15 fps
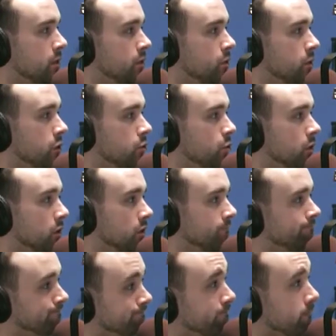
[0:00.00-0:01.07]
Which were
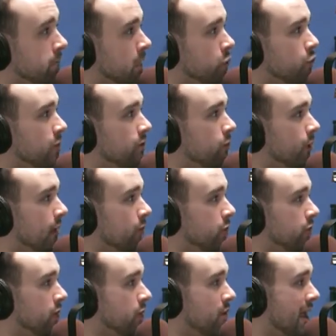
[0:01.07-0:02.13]
about 24
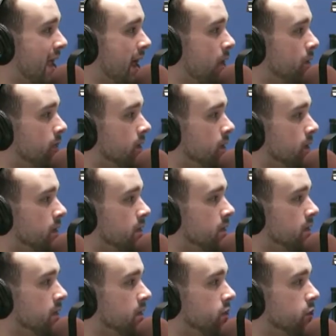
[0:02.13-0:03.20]
hours ago now.
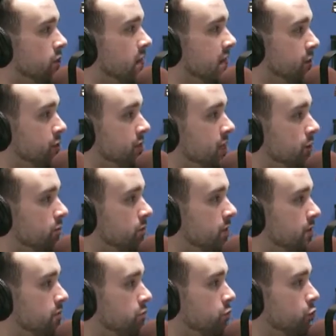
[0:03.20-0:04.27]
So Daniel Dale
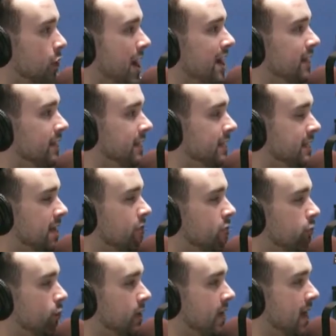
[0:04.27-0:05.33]
tracking these.
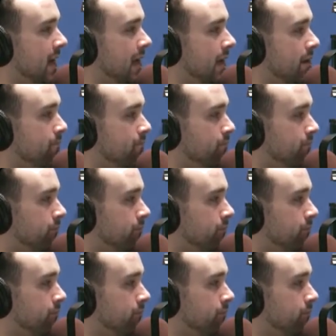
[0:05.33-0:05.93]
7:48 a.m.